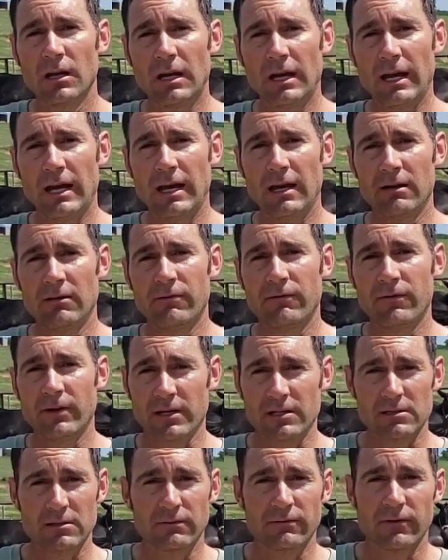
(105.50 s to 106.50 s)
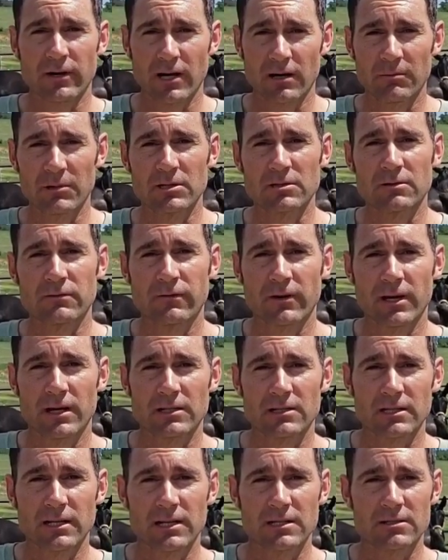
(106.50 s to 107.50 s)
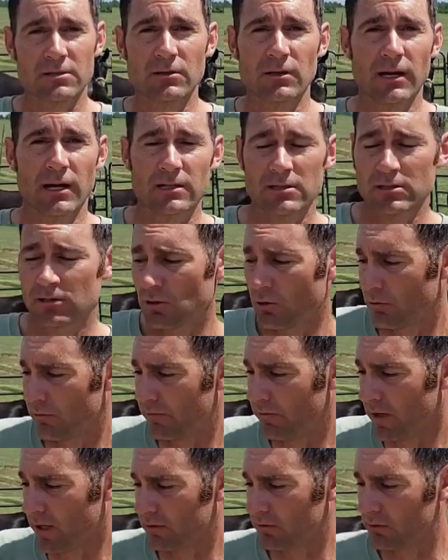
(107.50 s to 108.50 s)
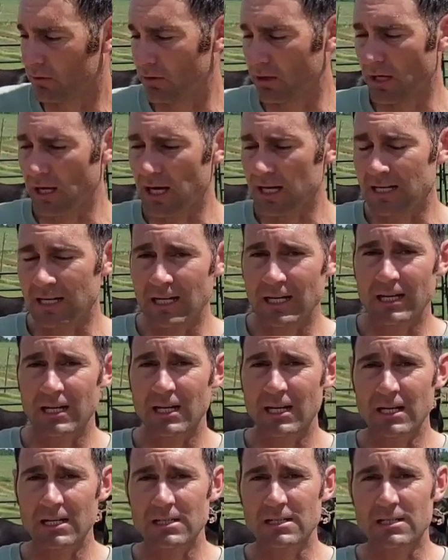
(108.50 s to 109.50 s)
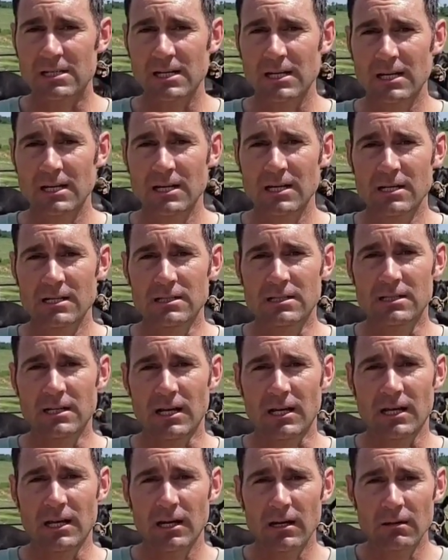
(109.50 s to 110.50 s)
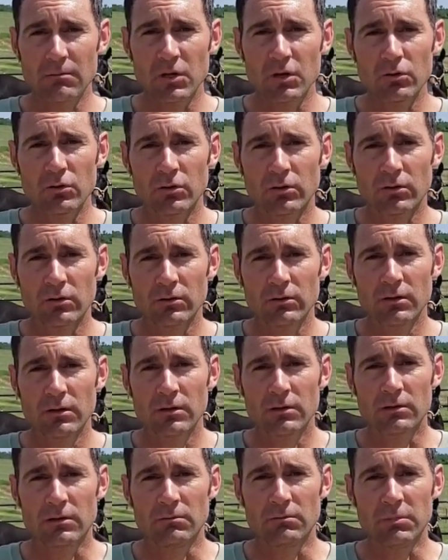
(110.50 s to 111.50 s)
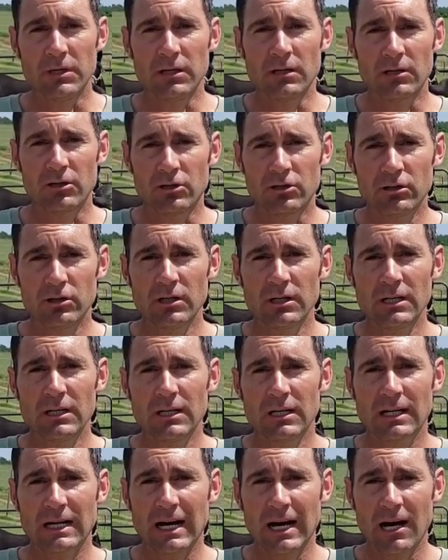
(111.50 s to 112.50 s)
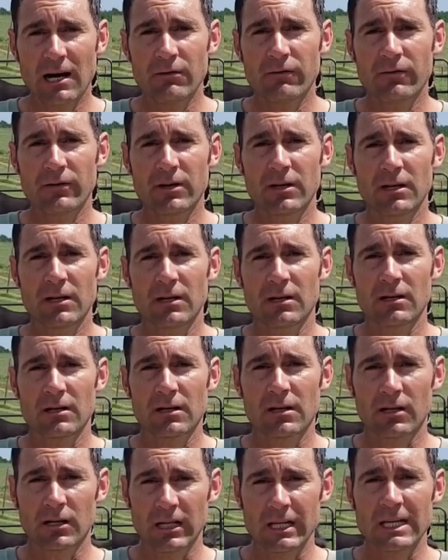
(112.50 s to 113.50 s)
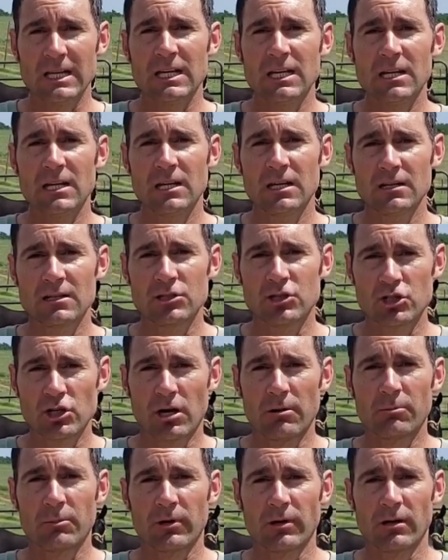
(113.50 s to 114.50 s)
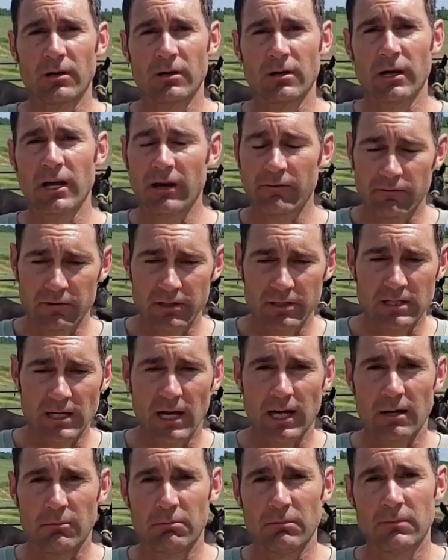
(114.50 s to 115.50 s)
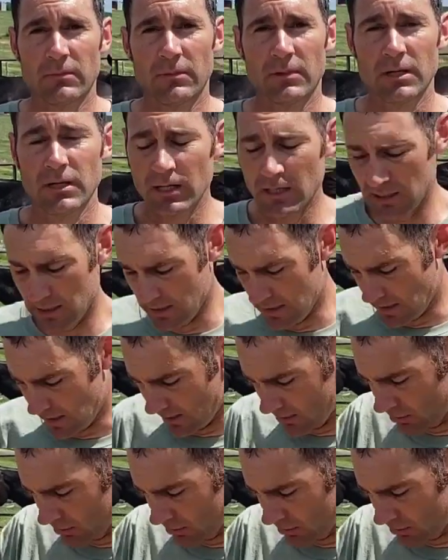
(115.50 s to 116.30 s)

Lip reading: and fix a farmer's fence. That's no fun. So the idea is to get a mule to be a good, confident, clean jumper every time. And